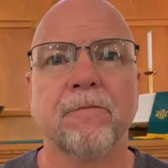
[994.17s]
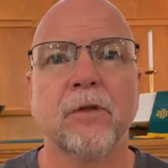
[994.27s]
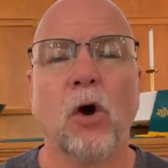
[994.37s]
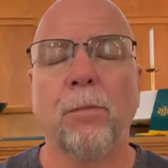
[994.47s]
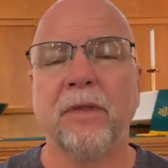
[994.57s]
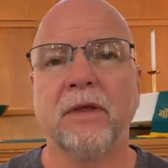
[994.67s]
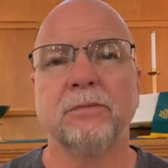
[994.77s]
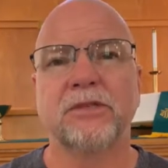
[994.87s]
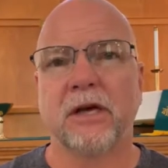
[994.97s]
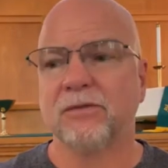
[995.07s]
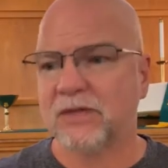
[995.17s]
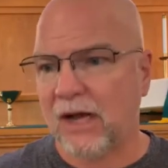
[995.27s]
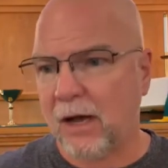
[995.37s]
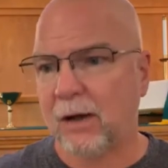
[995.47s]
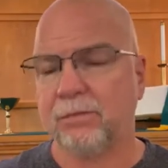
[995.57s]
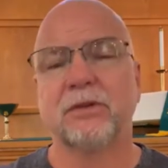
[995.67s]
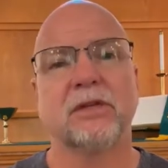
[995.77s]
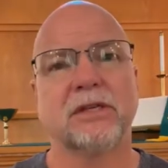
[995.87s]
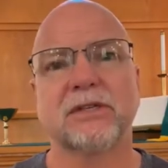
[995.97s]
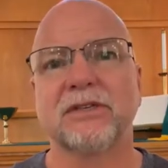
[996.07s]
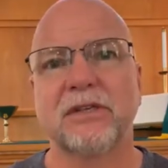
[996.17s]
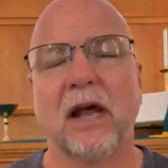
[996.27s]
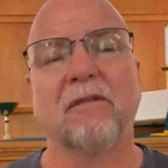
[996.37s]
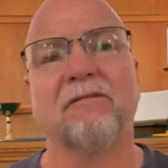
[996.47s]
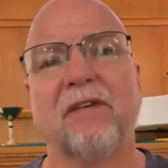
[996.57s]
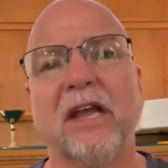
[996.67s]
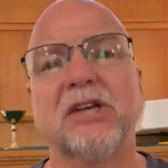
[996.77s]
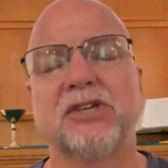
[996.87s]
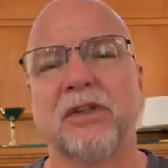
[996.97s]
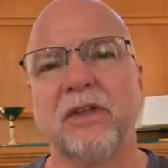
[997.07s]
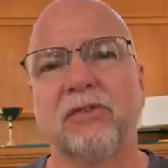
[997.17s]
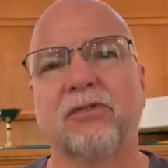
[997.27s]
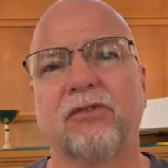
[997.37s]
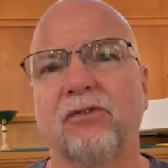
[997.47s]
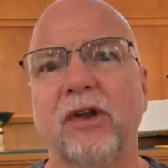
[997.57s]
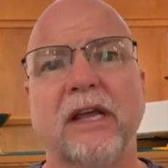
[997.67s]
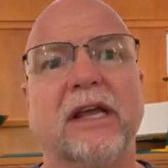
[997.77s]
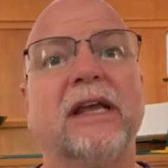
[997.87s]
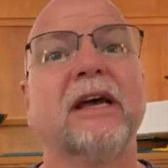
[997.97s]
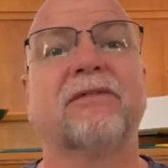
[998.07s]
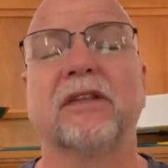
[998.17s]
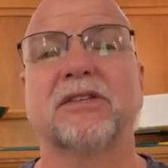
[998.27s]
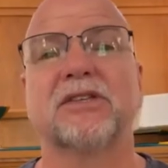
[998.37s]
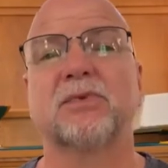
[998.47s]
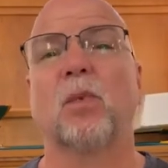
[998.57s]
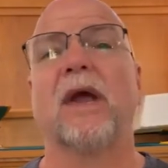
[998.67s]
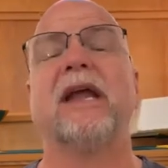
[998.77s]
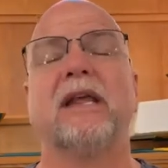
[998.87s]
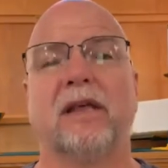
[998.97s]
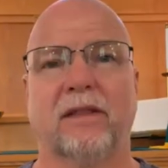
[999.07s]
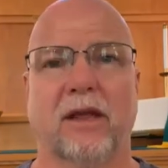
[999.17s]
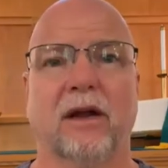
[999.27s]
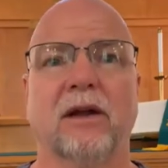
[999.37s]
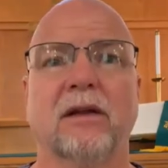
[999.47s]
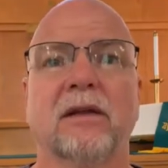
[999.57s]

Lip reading: Open themselves up to this salvation, this free gift that's just waiting there.